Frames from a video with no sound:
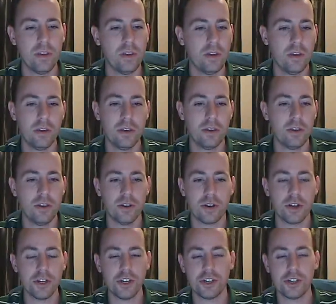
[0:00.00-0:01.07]
you're
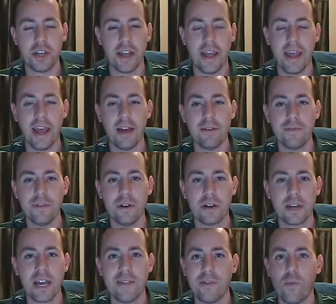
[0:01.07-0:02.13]
just going to have
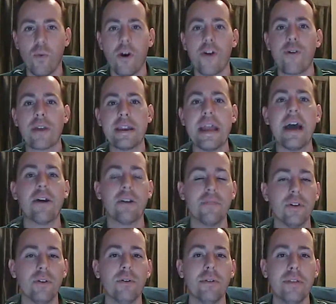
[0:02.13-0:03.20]
kind of a watering down of
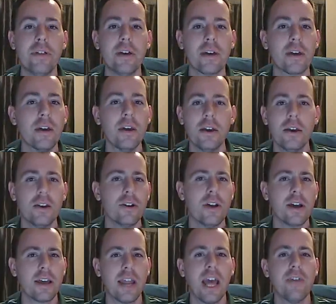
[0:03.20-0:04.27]
the whole thing. You're
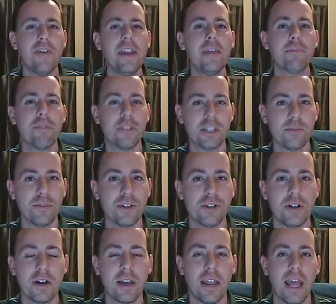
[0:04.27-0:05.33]
not going to have any principles. You're
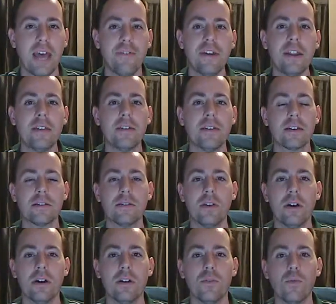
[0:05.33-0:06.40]
not going to have anything
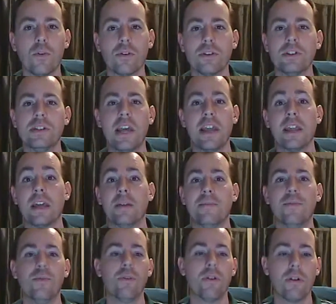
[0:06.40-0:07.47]
worth standing up
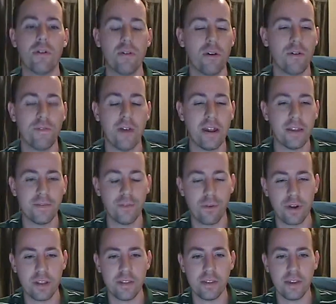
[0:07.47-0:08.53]
for or fighting for, or
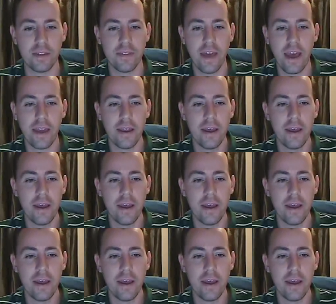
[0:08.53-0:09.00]
anything like that.